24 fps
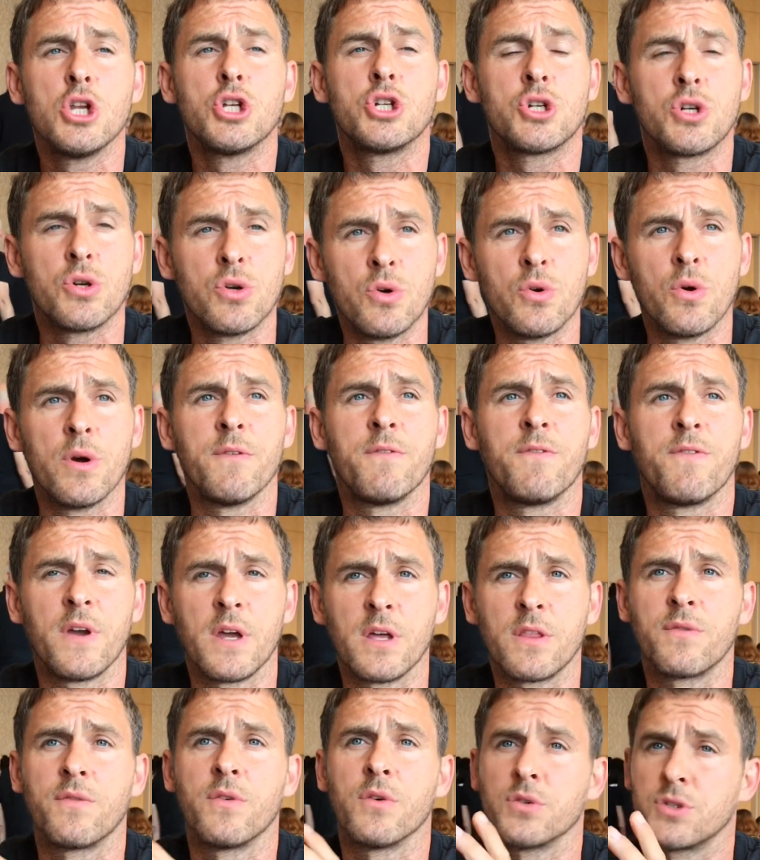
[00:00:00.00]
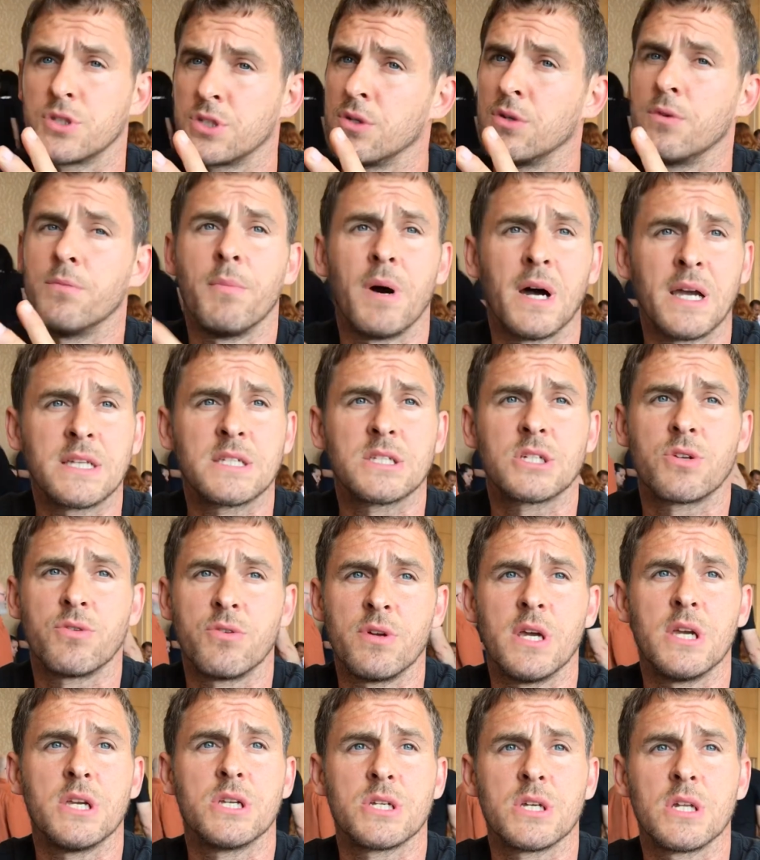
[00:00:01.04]
true and faithful to Mike's
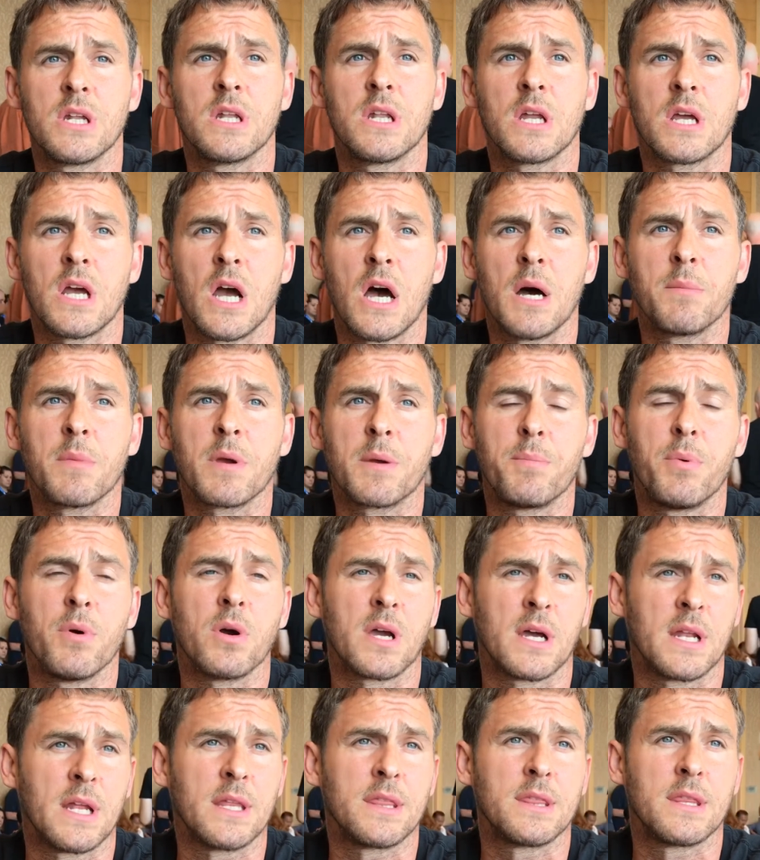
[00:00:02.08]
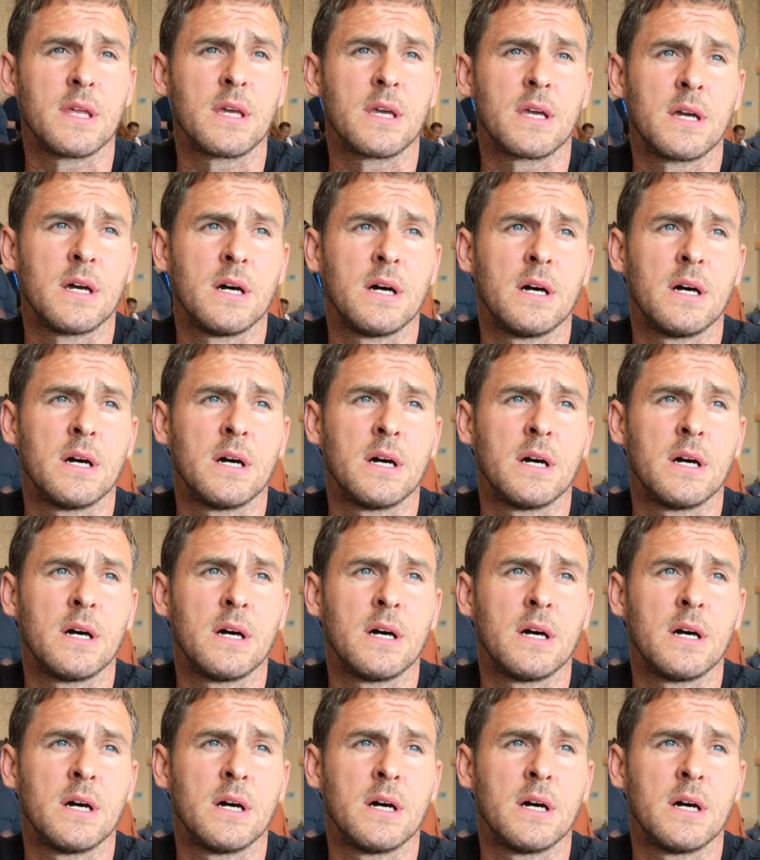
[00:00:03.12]
creation in the comic book, and I think